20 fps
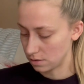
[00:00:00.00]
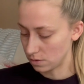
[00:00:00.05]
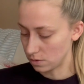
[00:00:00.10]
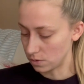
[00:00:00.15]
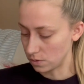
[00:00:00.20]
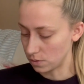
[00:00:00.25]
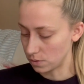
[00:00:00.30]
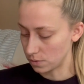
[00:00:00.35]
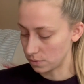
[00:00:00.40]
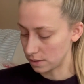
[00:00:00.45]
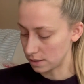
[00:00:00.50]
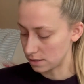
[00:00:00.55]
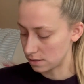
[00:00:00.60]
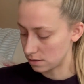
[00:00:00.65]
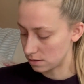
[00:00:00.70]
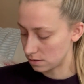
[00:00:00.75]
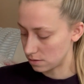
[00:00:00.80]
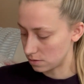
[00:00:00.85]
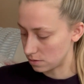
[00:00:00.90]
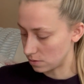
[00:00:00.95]
Ooh, this
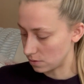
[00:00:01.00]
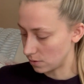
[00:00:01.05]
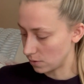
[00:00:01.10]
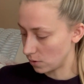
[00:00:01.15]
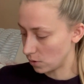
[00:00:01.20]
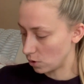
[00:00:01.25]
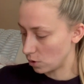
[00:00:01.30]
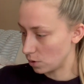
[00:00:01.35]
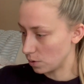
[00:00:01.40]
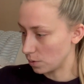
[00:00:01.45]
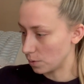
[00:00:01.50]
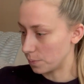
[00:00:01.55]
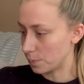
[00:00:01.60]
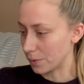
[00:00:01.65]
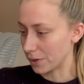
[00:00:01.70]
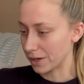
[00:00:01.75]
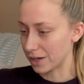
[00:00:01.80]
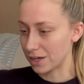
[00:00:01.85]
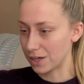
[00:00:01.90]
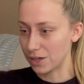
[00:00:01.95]

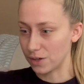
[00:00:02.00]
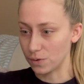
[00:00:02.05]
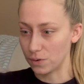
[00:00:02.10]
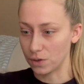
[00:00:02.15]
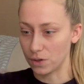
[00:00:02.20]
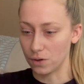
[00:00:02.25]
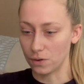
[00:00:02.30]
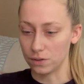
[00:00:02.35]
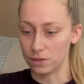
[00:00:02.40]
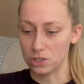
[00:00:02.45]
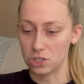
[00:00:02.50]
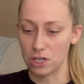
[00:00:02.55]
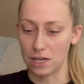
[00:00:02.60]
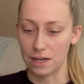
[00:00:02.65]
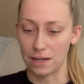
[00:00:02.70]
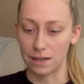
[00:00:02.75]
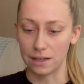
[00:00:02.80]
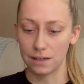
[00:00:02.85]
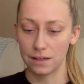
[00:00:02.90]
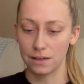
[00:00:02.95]
super cute gold
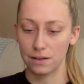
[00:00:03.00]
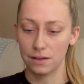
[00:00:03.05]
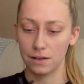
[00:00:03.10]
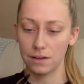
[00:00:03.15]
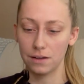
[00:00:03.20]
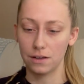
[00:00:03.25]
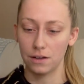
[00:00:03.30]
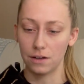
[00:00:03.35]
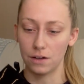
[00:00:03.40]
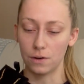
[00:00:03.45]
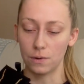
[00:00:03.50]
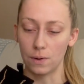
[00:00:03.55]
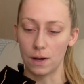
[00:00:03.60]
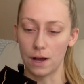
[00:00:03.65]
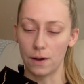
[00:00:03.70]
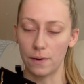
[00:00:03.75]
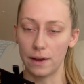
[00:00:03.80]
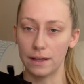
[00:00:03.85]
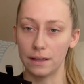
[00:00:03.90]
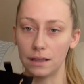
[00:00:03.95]
chain.
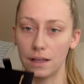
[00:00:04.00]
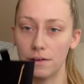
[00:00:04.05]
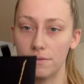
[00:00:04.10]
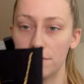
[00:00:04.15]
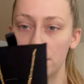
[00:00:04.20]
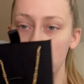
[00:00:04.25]
Wow, I love